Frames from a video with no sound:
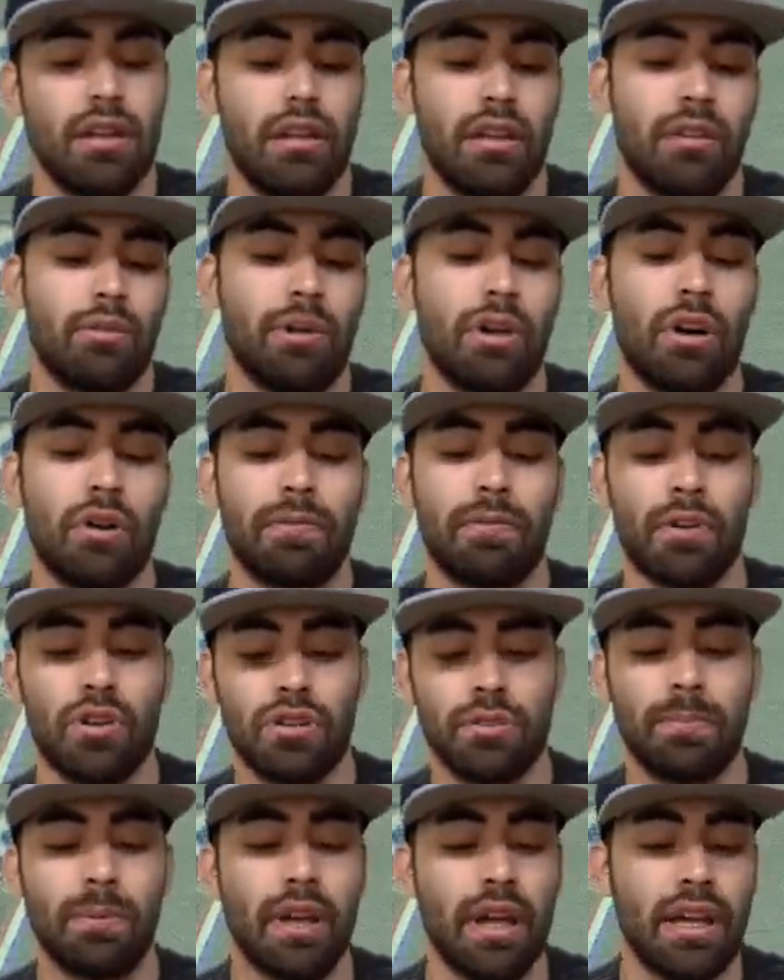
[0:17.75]
Here we go.
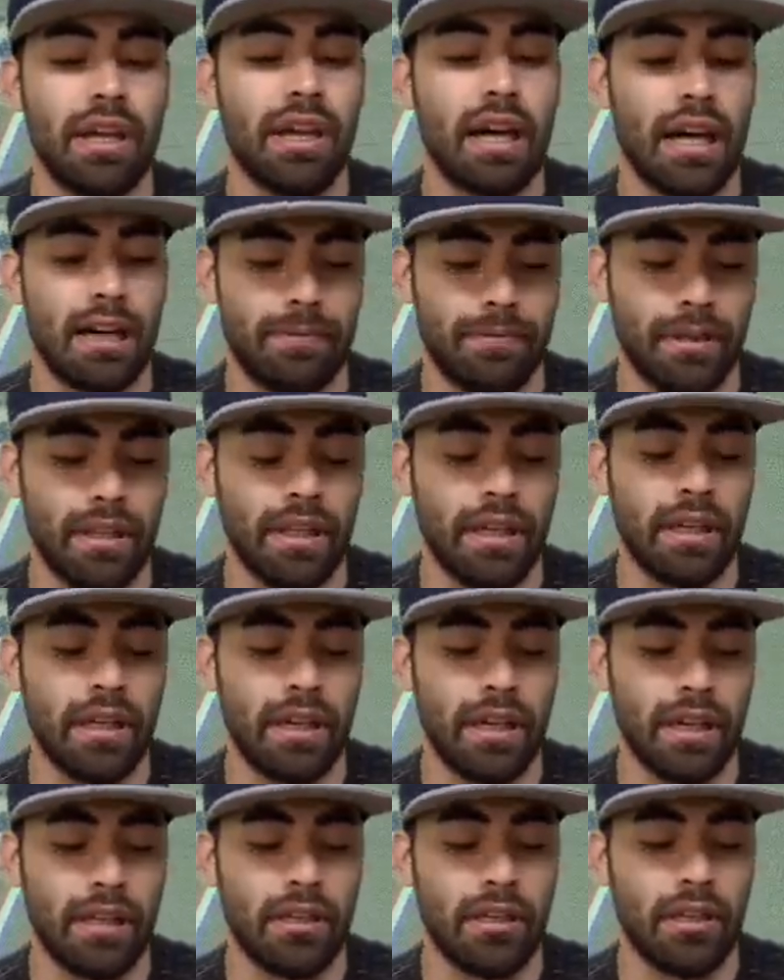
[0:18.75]
First play, Goff in the
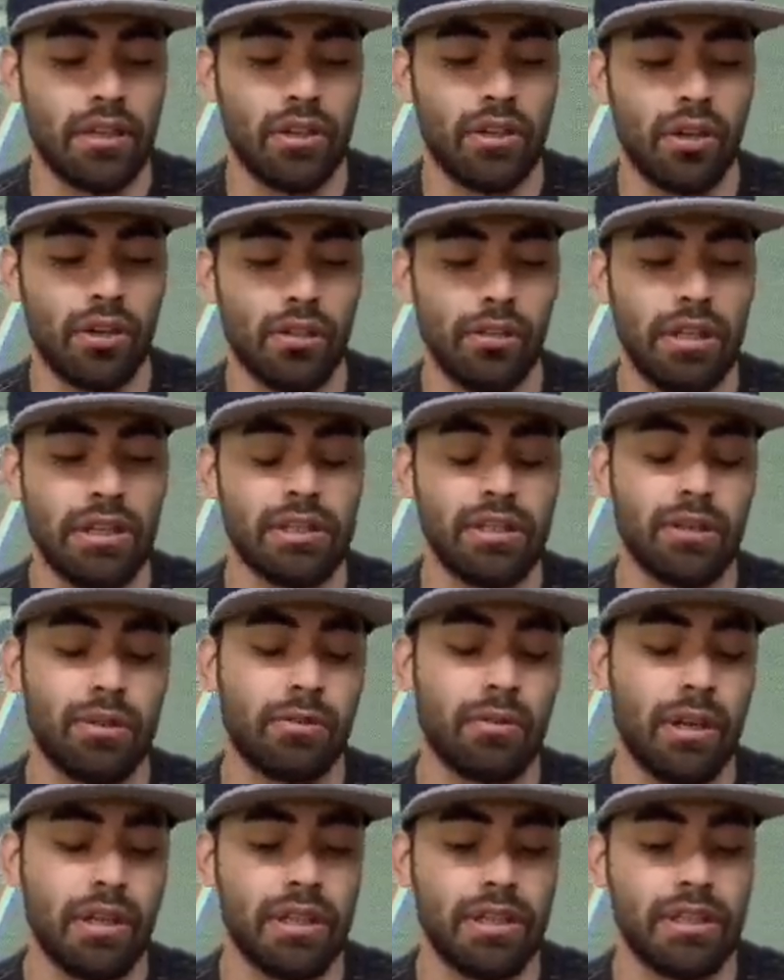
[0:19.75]
gun. Gurley's going to
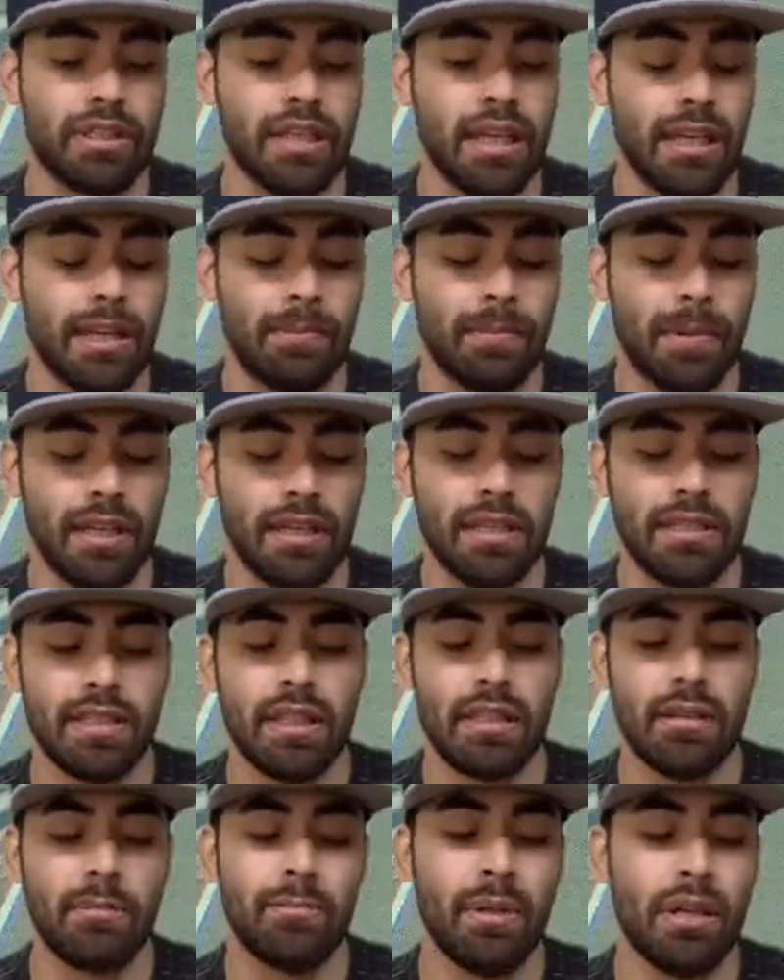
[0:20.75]
run a seam and he's
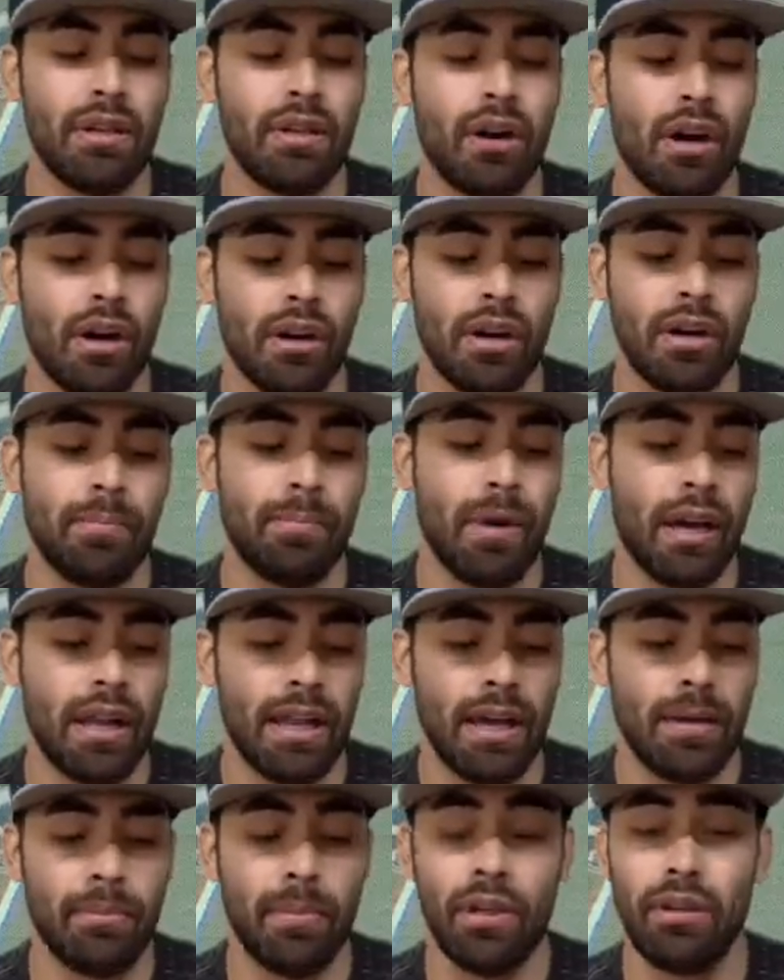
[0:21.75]
going to be guarded by
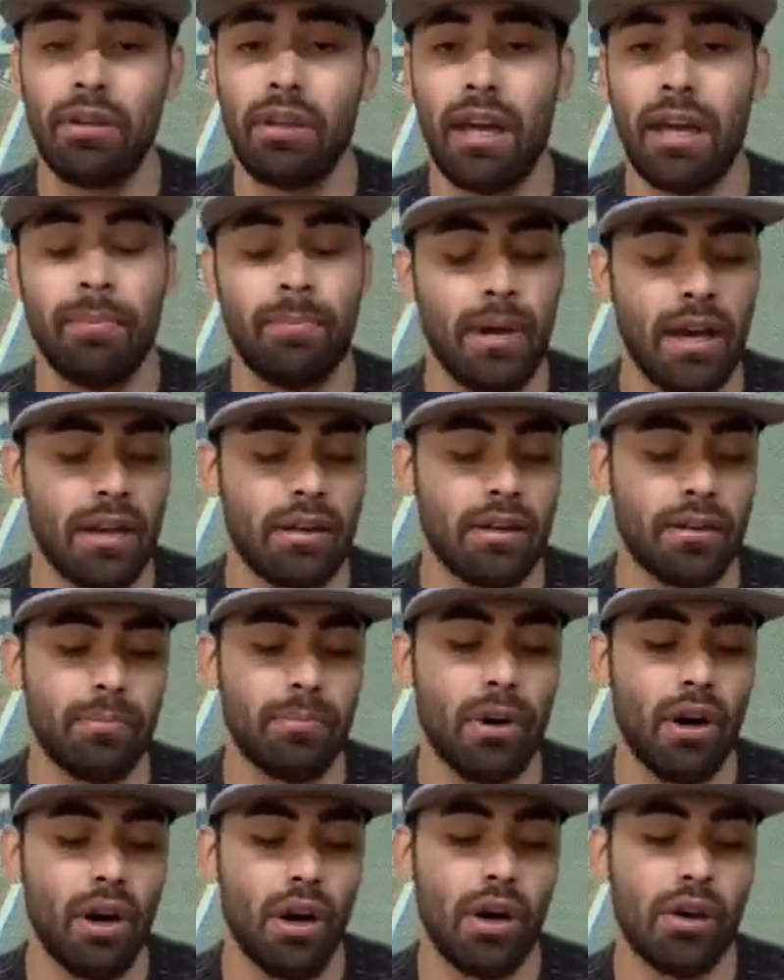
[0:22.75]
that middle linebacker
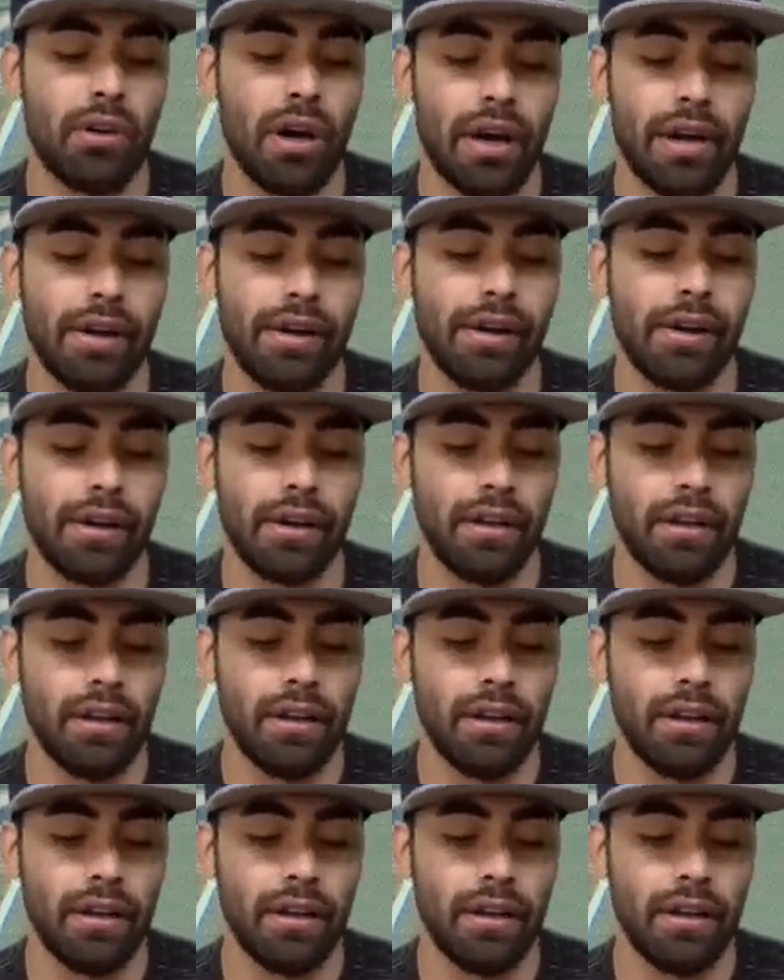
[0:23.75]
Barr right here.